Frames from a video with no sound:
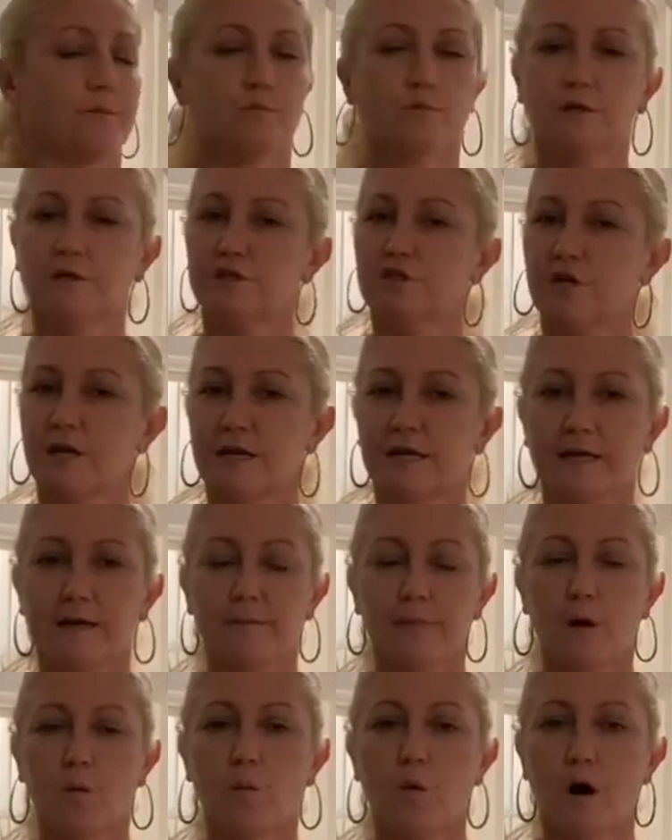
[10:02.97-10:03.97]
really trying to get
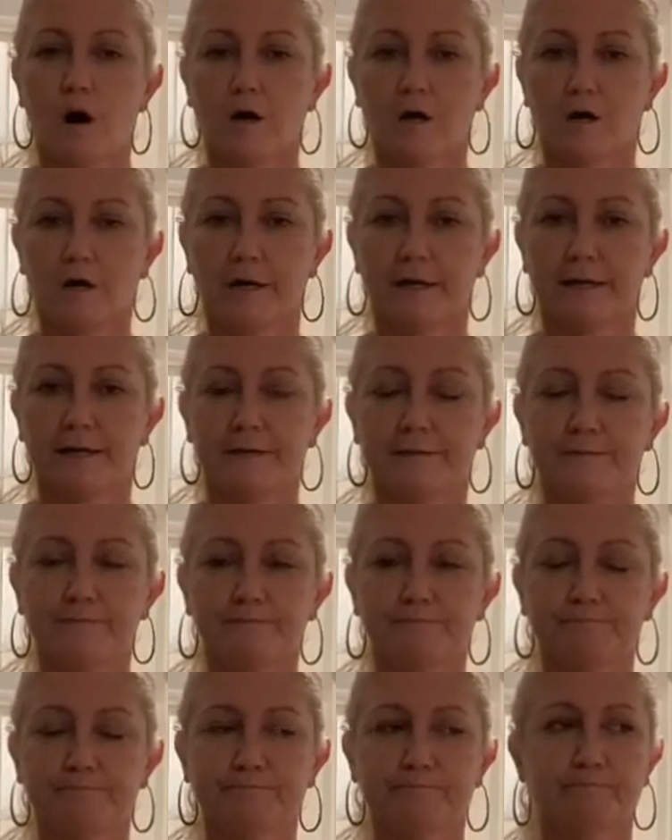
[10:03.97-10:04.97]
my water in.
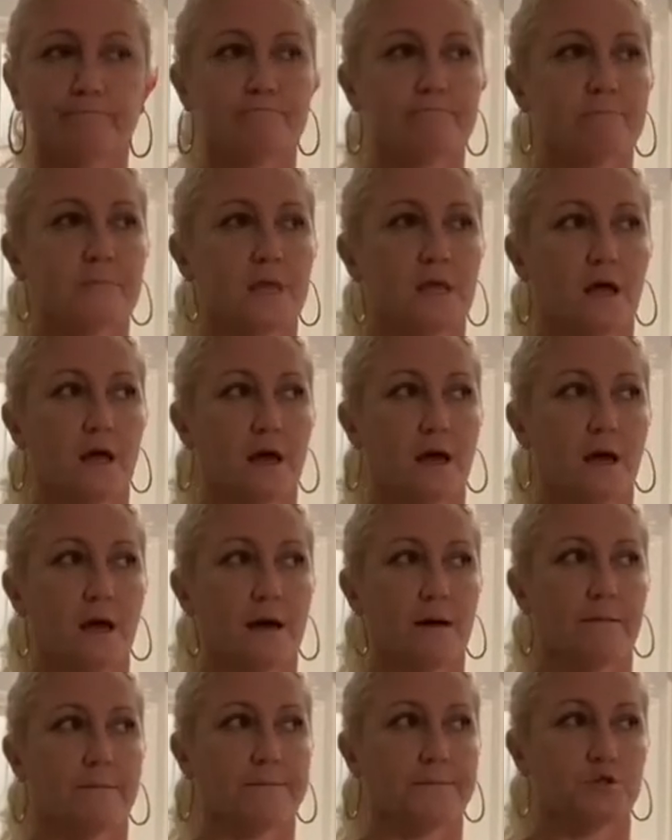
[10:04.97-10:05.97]

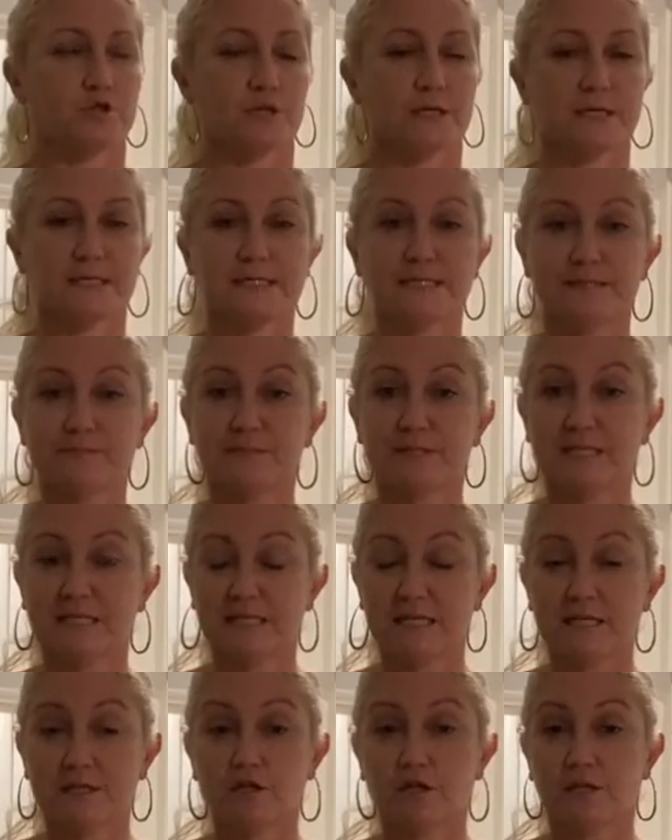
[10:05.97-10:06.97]
Drinking some
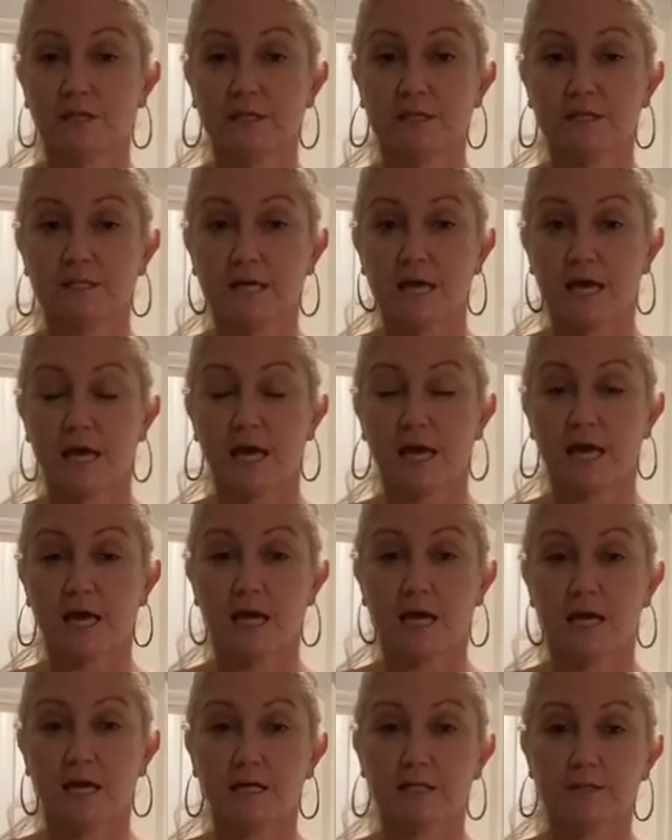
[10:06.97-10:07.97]
tea during the
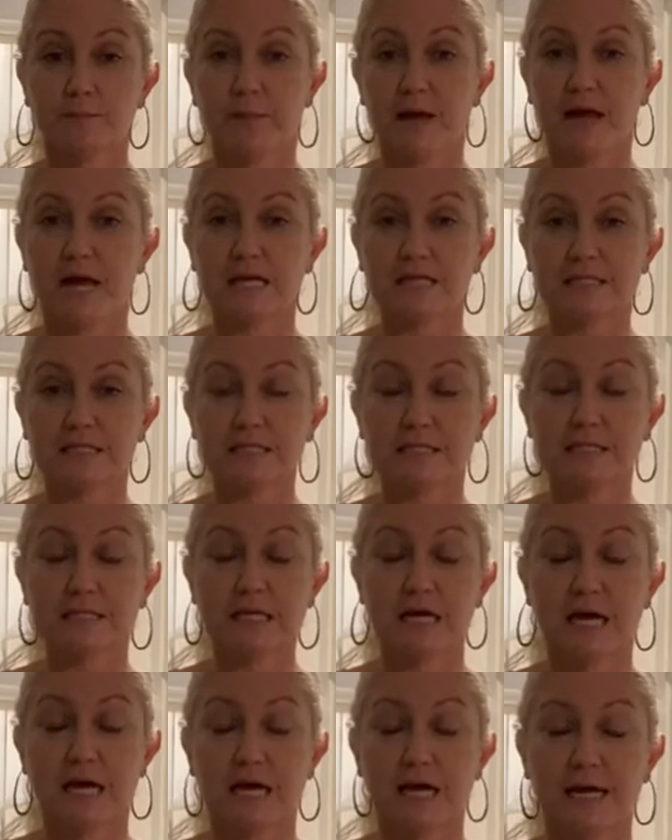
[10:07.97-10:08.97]
day to pass the
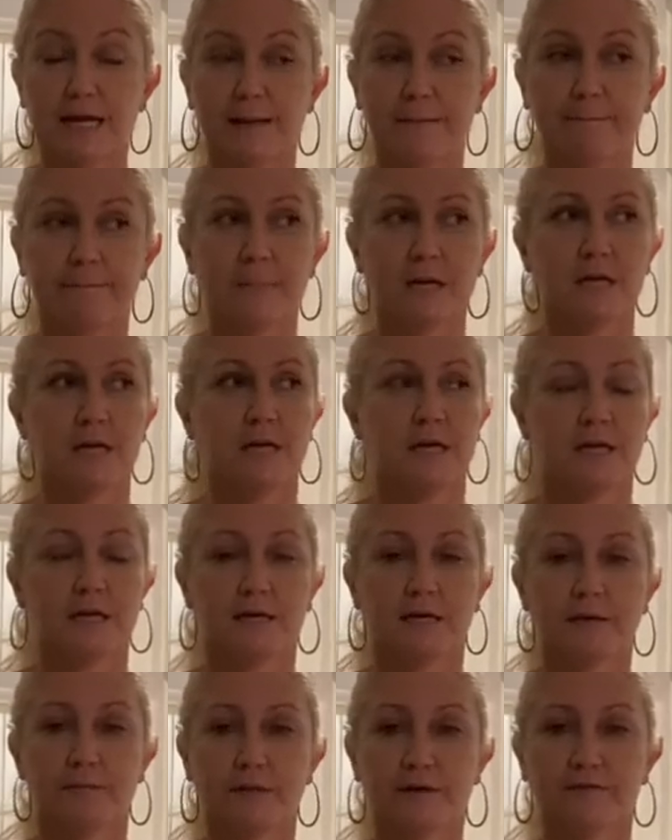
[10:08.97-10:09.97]
time,
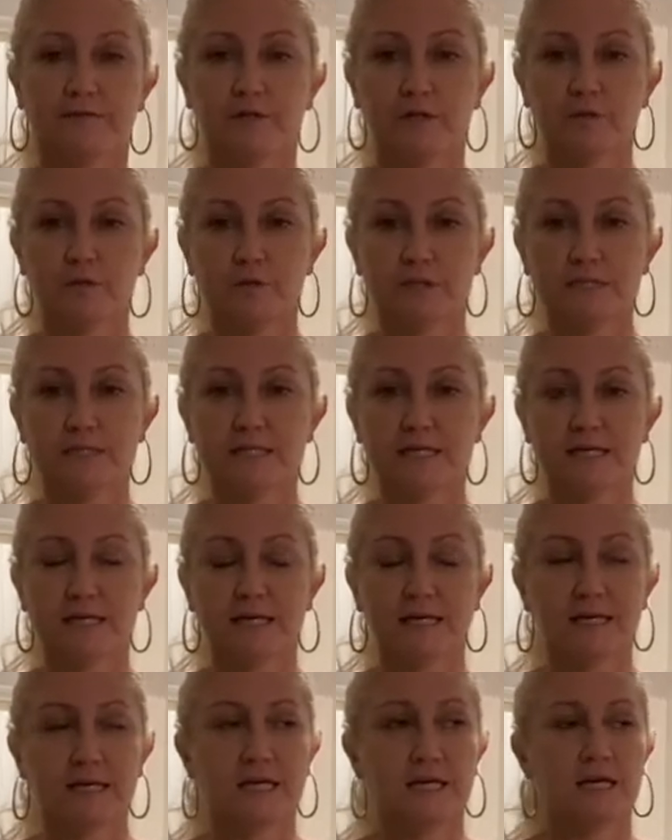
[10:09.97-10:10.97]
get my fluids
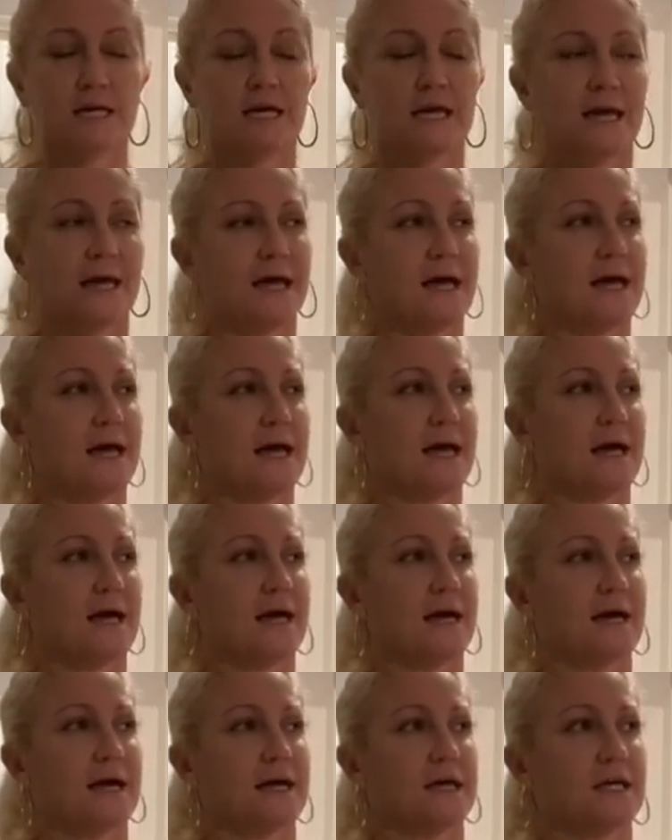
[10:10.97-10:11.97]
in.
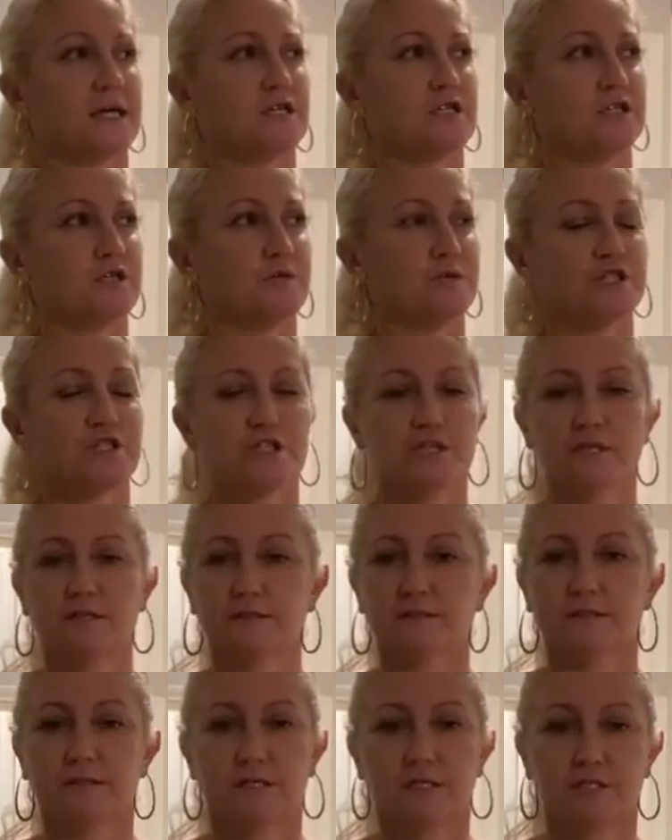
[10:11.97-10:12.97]
Intuition is
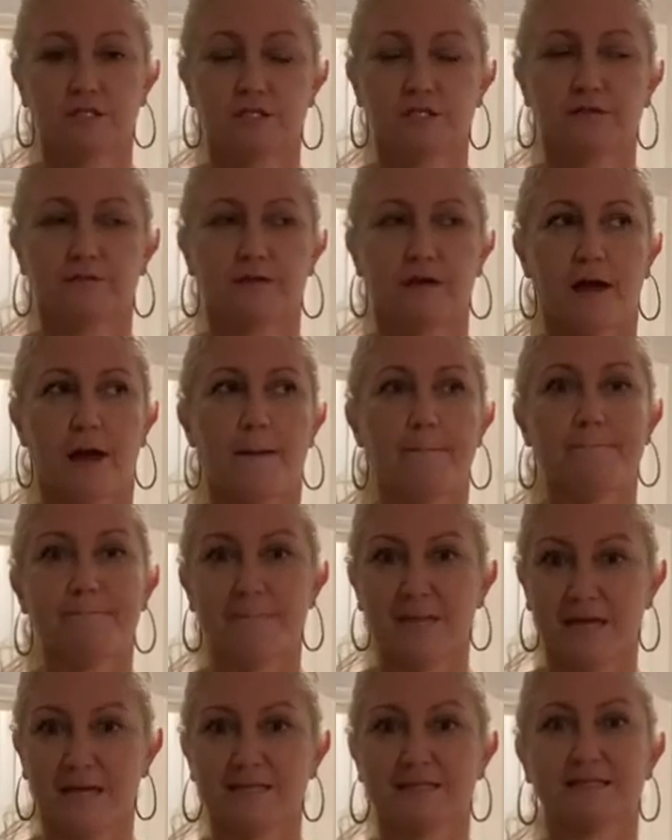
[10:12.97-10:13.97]
such an
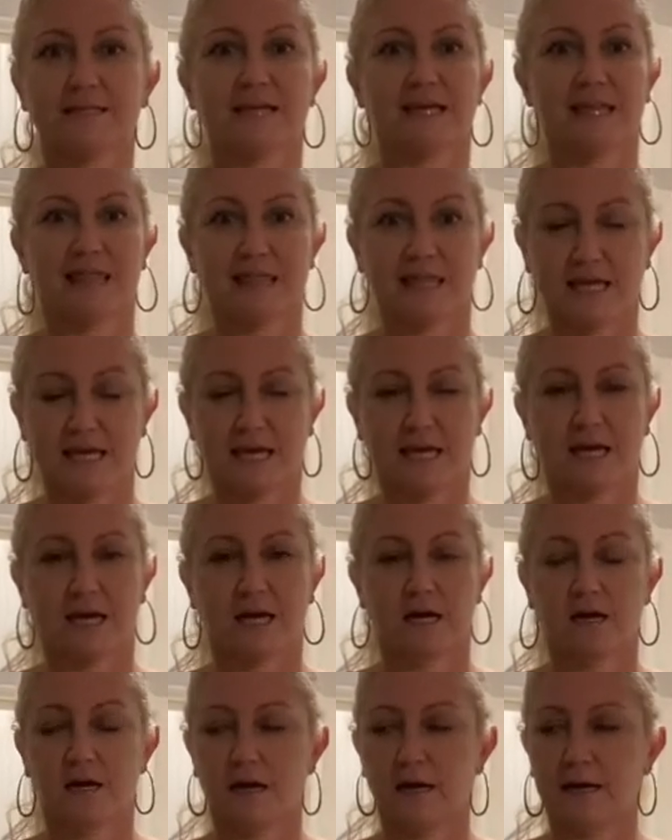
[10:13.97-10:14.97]
amazing
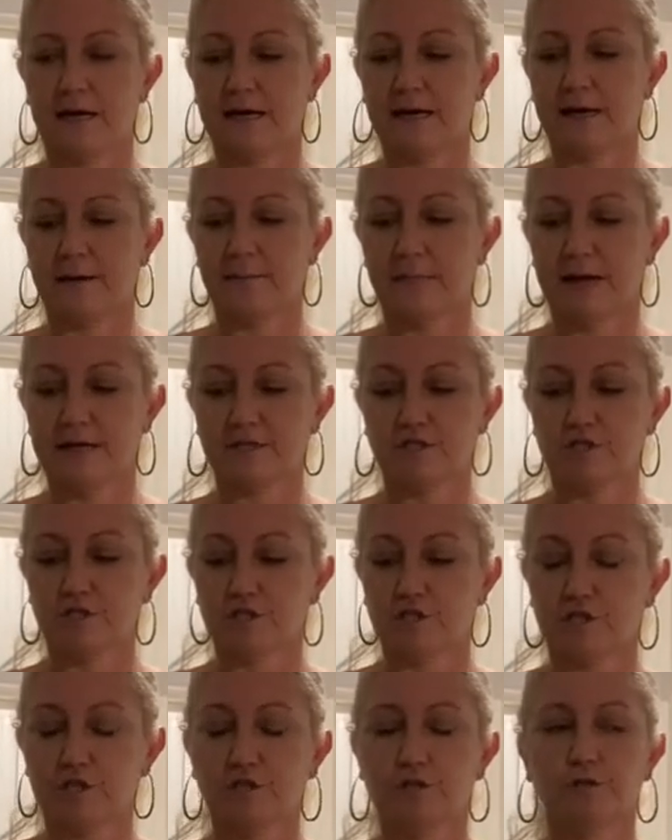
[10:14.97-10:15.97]
thing. As
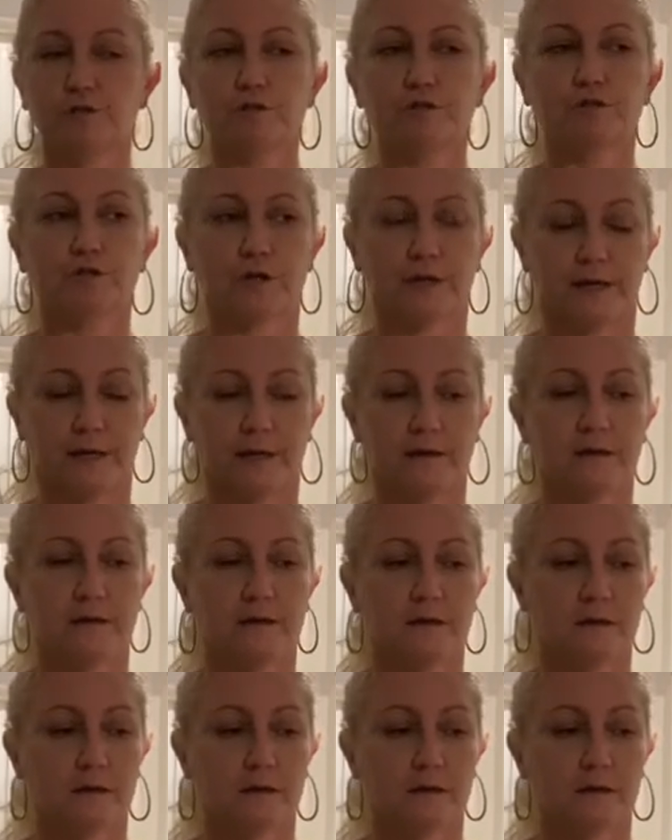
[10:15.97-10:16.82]
children,